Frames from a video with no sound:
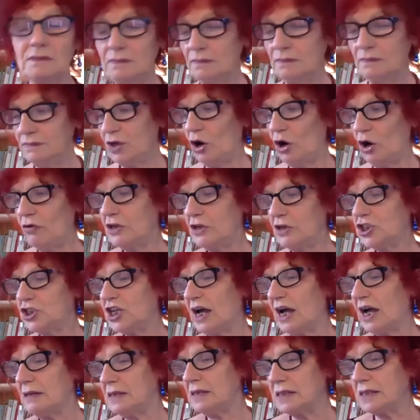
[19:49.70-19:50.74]
or a
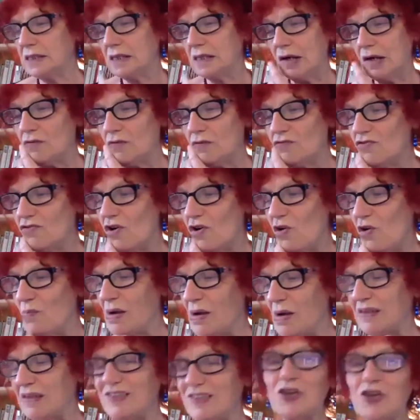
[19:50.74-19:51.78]
chance at
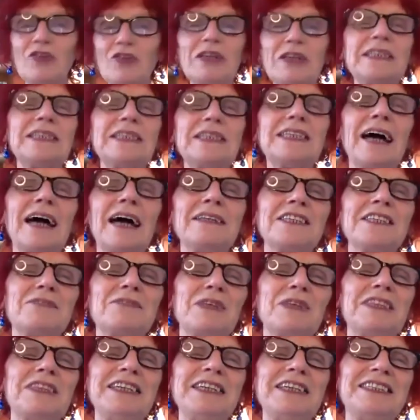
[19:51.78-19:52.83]
romance or a dance
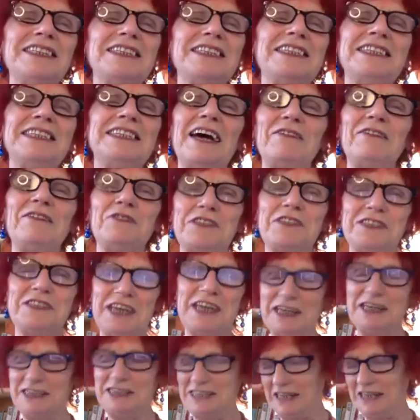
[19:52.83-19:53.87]
with these
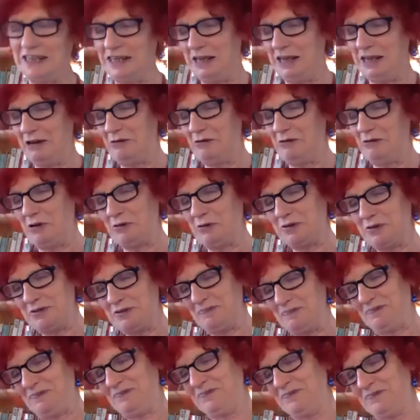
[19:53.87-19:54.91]
devastating heroes?
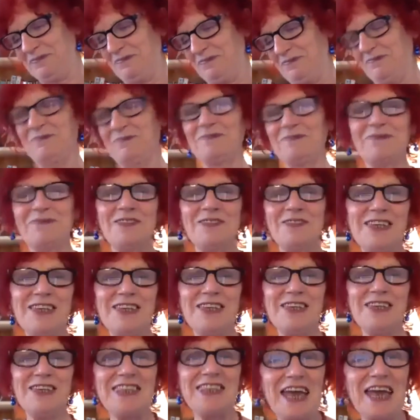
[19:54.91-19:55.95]
Do
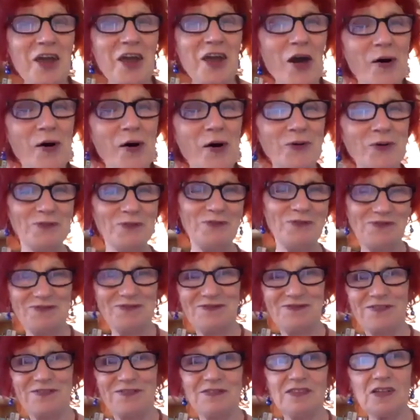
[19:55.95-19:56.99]
they know?
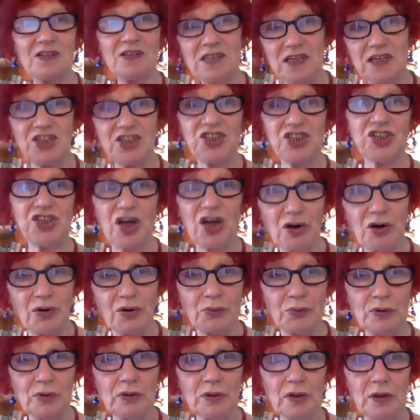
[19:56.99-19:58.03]
Does it
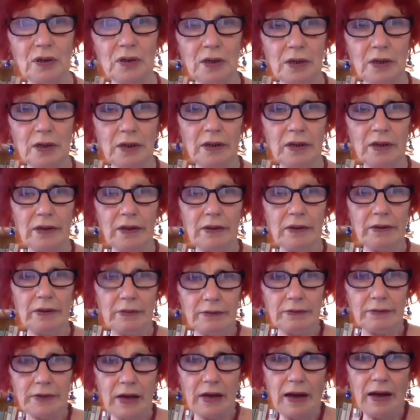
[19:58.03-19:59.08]
show
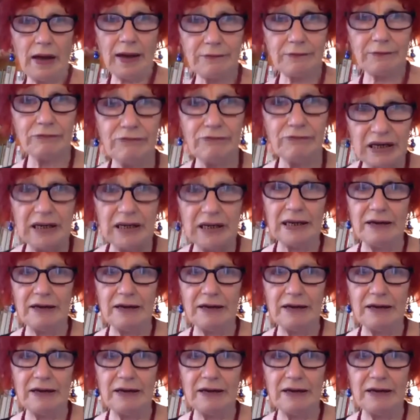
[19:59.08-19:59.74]
that I'd really